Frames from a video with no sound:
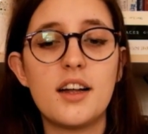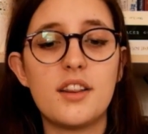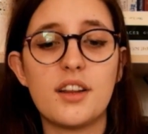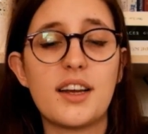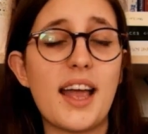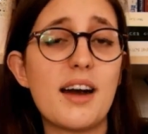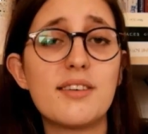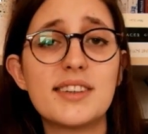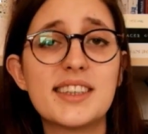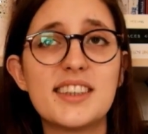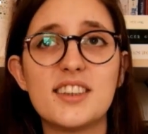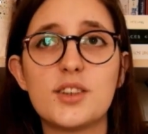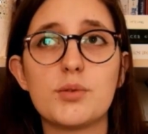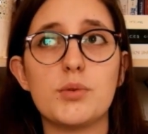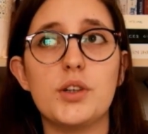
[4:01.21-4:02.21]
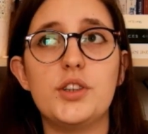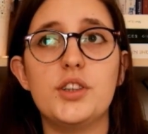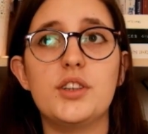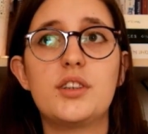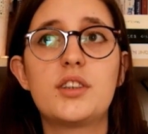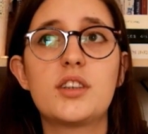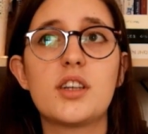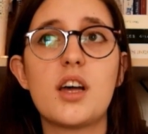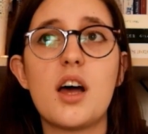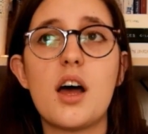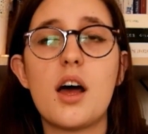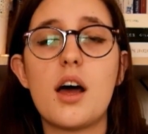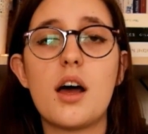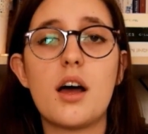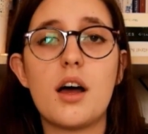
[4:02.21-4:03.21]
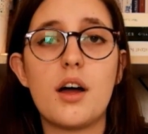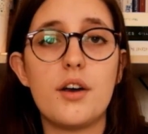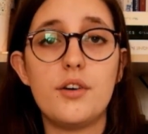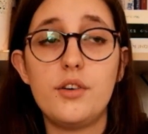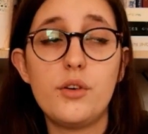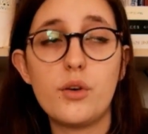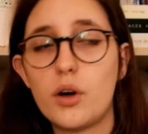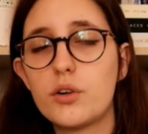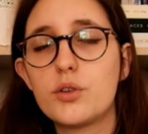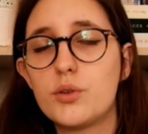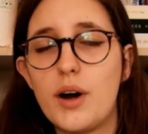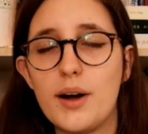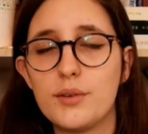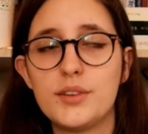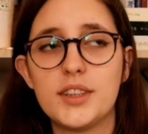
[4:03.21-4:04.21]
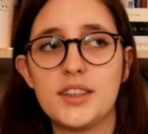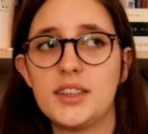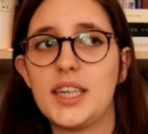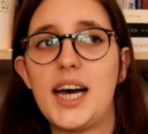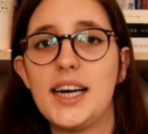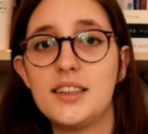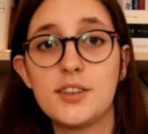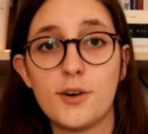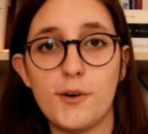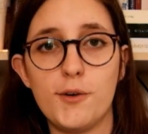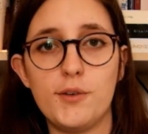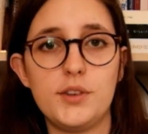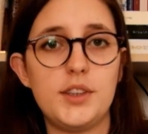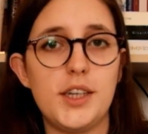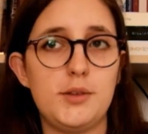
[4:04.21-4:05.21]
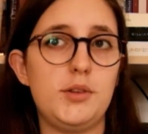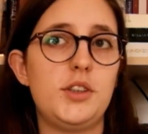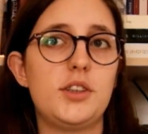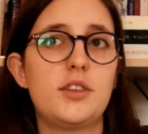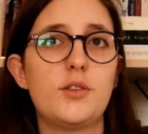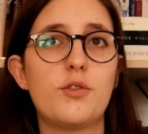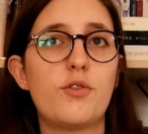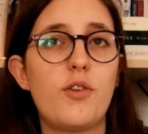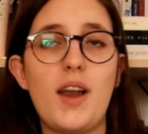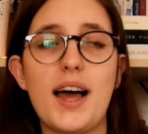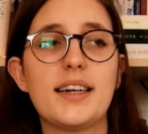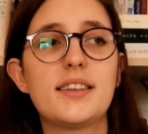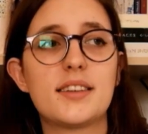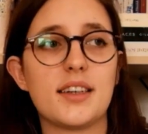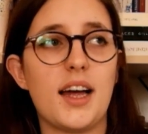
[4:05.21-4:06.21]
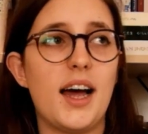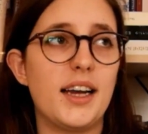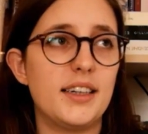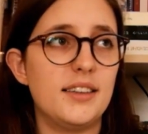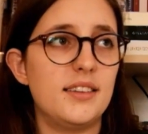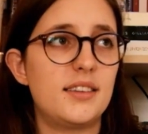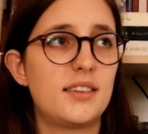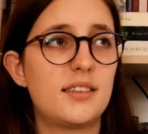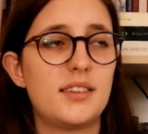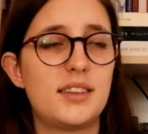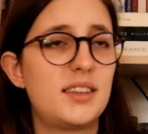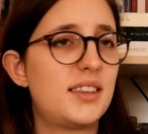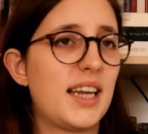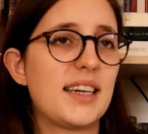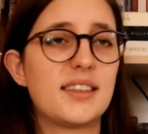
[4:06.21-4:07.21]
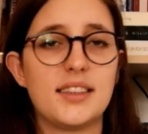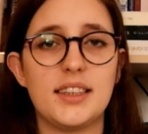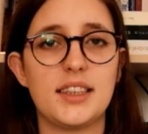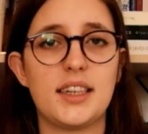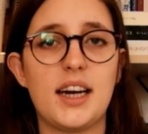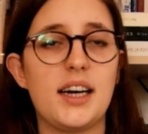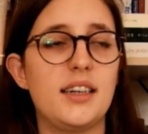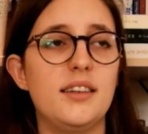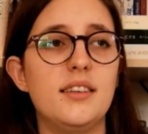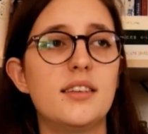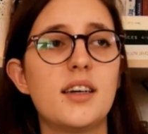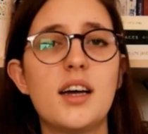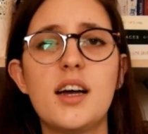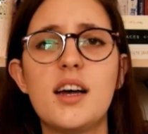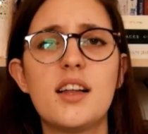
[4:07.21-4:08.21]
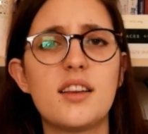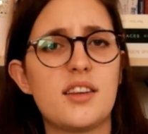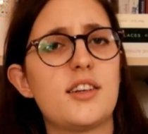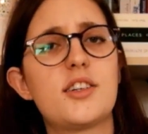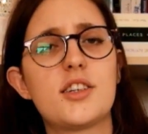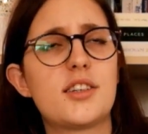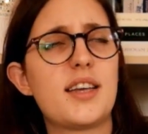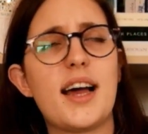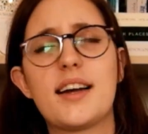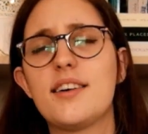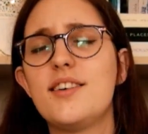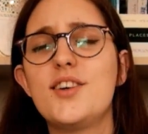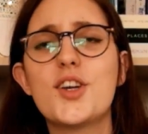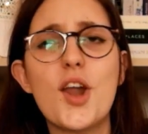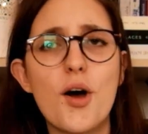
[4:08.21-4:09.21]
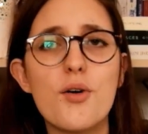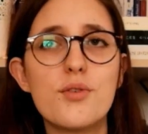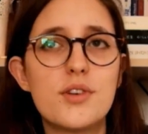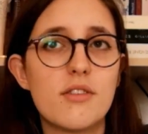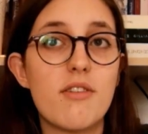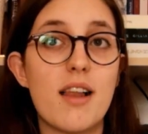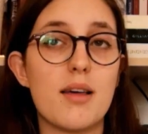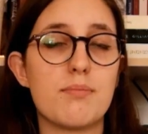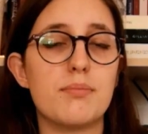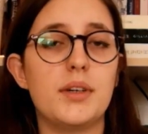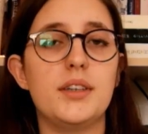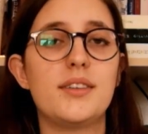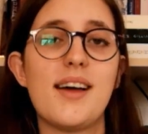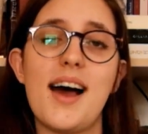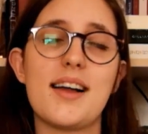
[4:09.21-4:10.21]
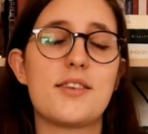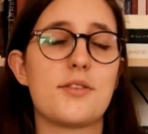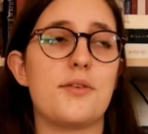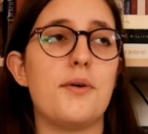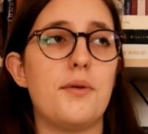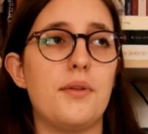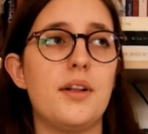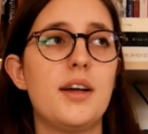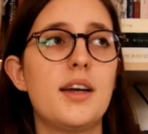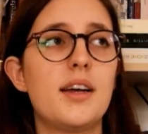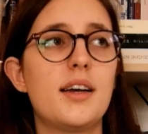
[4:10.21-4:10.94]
The characters were just not rounded at all. They were just flat and static, and they just had no development at all.